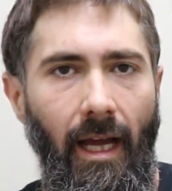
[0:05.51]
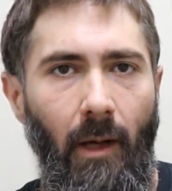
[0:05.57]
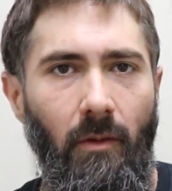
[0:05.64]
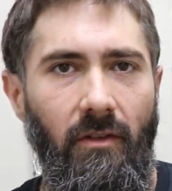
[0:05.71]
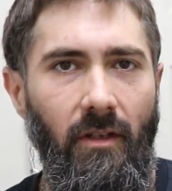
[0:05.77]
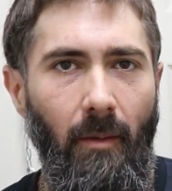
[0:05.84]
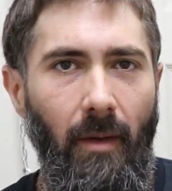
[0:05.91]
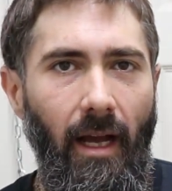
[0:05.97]
Hey,
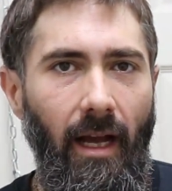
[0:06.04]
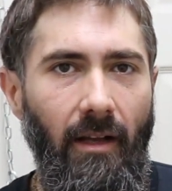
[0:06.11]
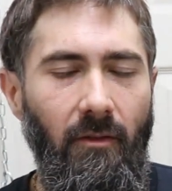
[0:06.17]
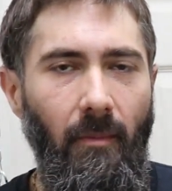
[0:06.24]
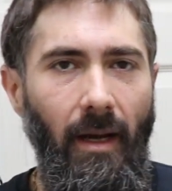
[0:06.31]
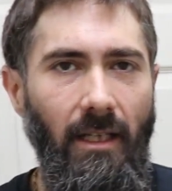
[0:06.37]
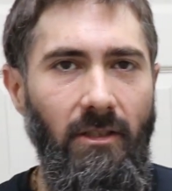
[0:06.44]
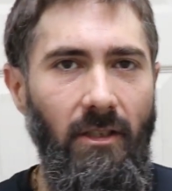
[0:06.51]
what's up
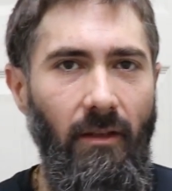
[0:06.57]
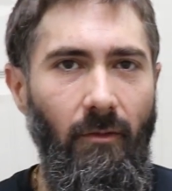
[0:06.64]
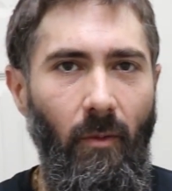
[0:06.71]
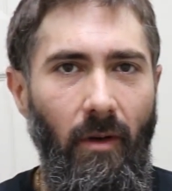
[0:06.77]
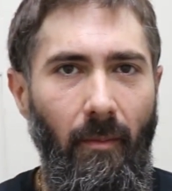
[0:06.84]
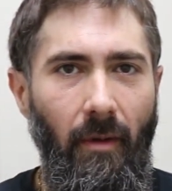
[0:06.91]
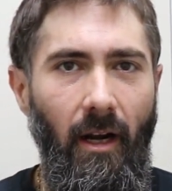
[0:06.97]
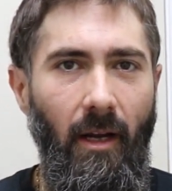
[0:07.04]
guys? Matt Sheffield
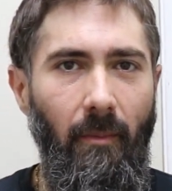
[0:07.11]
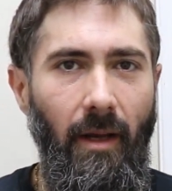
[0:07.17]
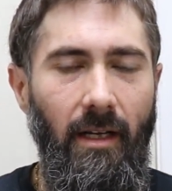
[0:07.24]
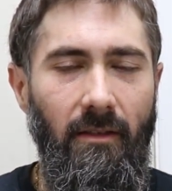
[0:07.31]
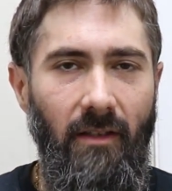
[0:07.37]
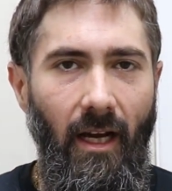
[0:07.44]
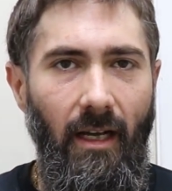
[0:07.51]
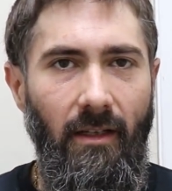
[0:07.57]
with American Made
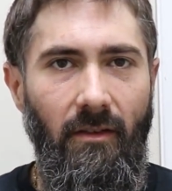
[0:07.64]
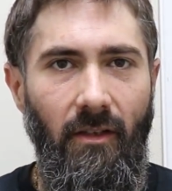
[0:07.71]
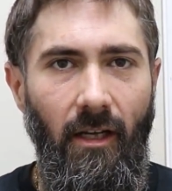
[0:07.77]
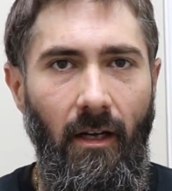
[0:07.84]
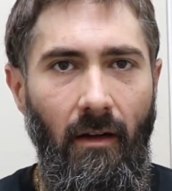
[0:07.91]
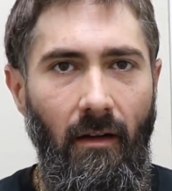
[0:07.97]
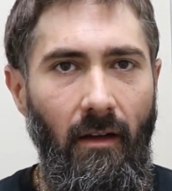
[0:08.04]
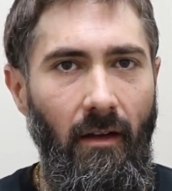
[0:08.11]
Exotics
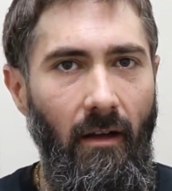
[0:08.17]
here.